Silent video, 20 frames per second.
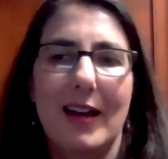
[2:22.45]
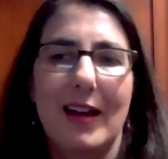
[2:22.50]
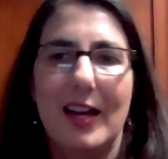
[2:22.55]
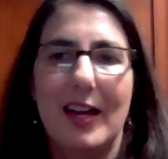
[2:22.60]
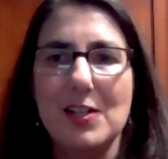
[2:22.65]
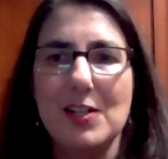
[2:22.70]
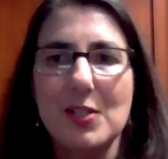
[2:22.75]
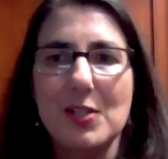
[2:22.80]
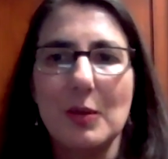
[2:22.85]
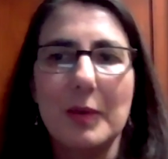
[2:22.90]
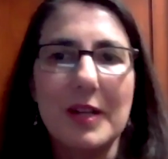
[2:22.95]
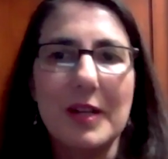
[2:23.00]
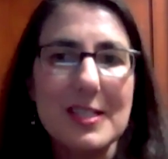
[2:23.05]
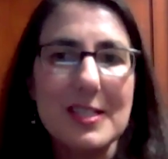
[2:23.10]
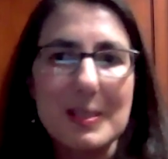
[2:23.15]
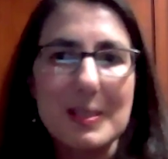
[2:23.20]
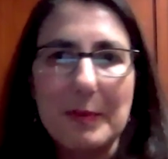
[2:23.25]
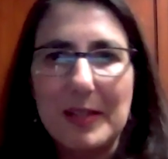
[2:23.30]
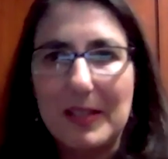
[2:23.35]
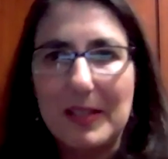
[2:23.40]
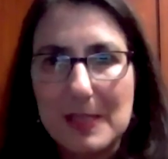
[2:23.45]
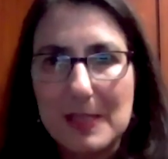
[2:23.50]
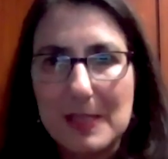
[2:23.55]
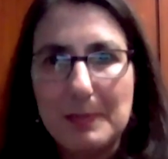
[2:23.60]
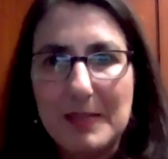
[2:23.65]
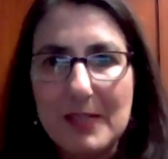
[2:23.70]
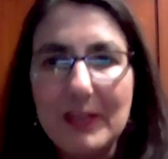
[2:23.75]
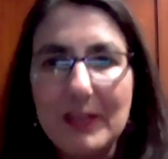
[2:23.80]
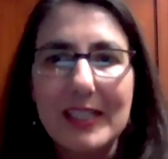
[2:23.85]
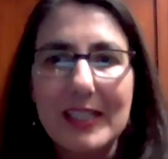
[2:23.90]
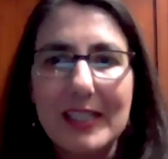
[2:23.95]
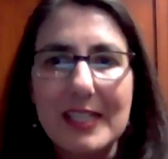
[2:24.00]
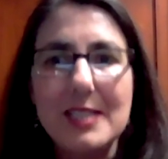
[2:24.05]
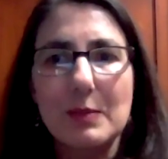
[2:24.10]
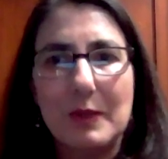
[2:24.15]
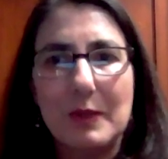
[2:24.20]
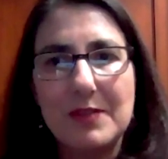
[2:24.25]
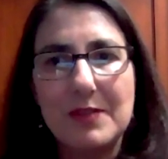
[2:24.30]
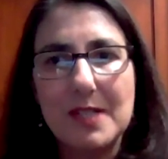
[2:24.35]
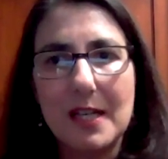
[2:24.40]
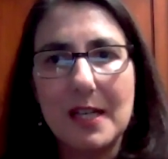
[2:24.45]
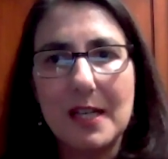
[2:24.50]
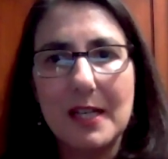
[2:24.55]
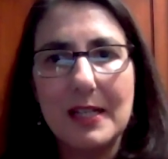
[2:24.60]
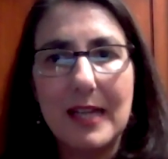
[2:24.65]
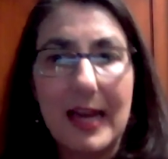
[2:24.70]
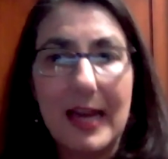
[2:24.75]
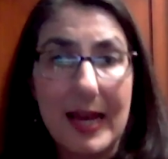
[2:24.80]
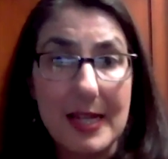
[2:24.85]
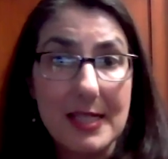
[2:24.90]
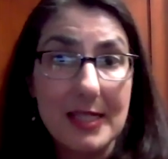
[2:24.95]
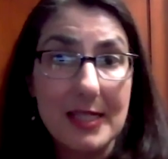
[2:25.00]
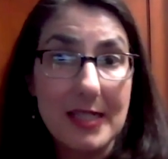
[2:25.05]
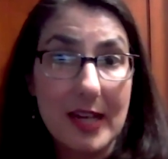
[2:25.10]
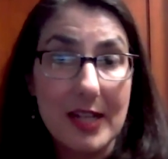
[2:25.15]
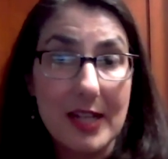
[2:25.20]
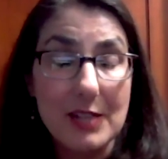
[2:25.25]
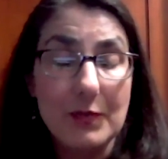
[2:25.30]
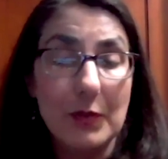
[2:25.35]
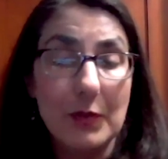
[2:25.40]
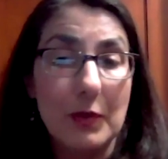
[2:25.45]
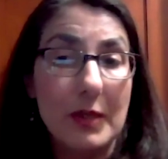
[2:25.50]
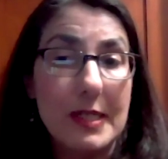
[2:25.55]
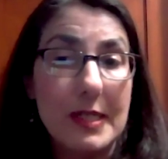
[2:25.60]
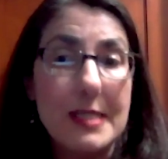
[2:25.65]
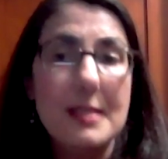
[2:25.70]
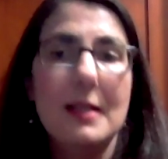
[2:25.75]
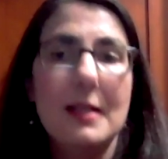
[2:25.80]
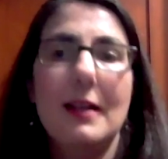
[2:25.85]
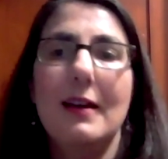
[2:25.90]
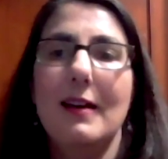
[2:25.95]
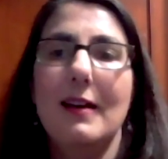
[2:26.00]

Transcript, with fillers: And so what are some of the specific things that we've done as the task force?